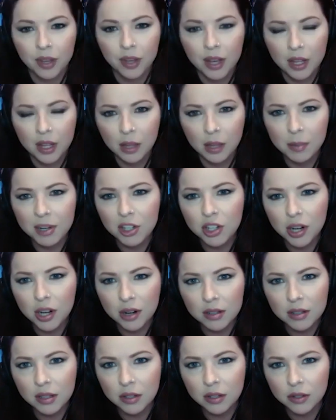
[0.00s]
Let me share
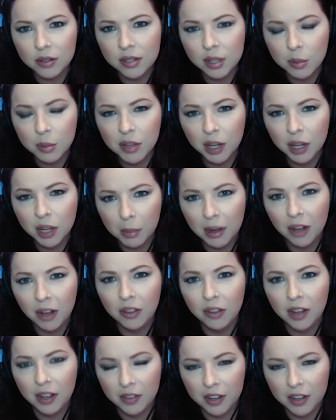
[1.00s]
a little something
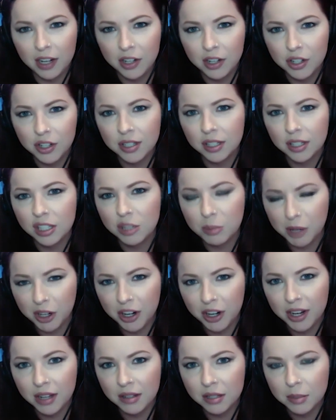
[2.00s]
about that that I just
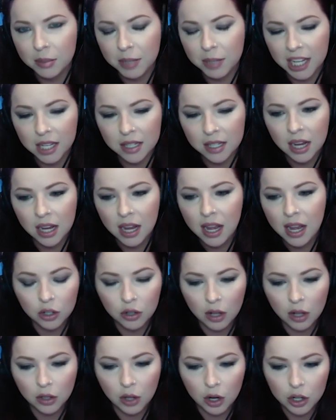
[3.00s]
experienced, because
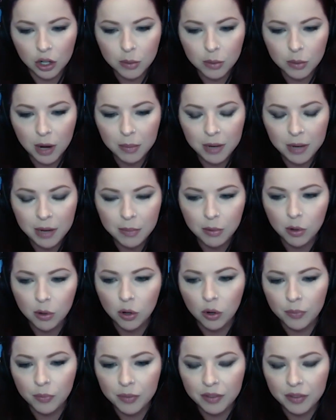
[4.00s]
a large amount of
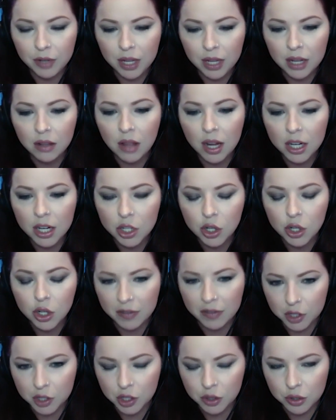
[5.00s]
people, if you get a lot of
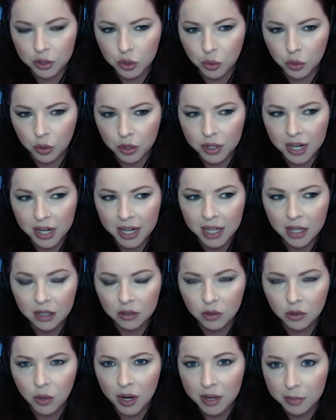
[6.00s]
traffic to your store, and I
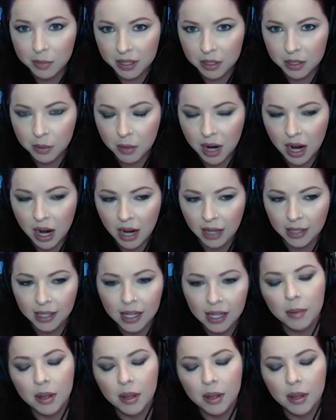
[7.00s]
get quite a bit to mine,